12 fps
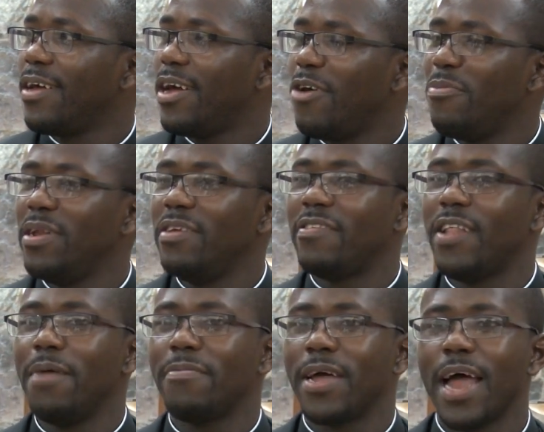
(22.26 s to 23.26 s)
How many
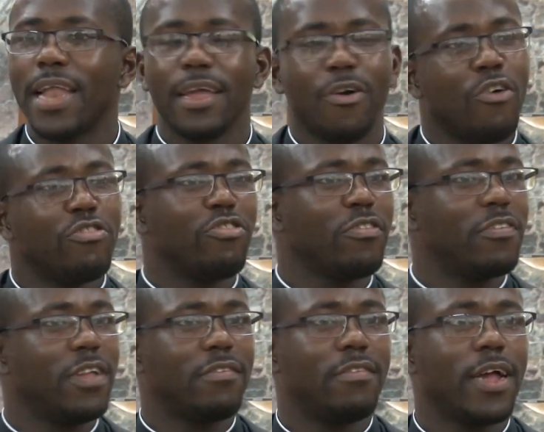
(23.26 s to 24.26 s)
slept and had the
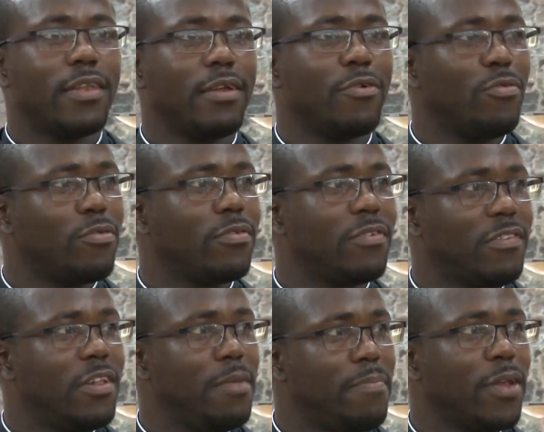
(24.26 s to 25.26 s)
consciousness that they could
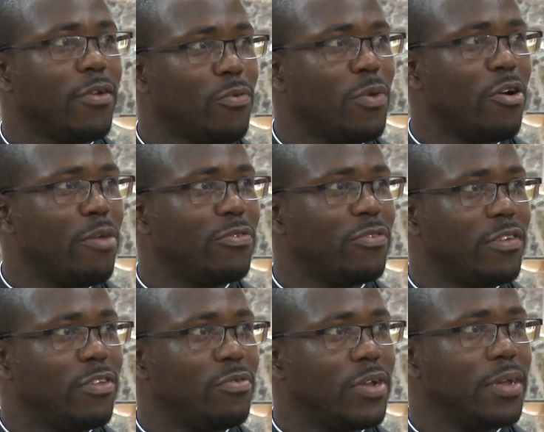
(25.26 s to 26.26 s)
sleep and not wake up to
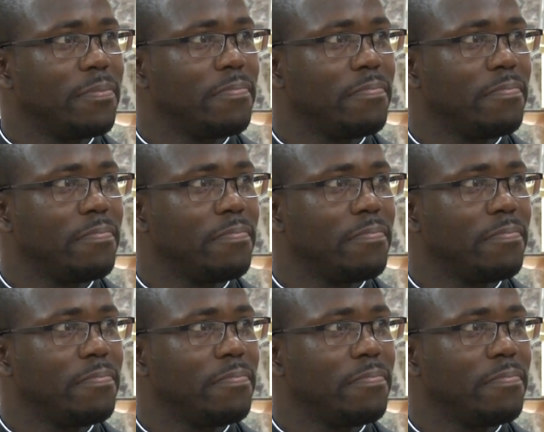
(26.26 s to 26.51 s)
see today?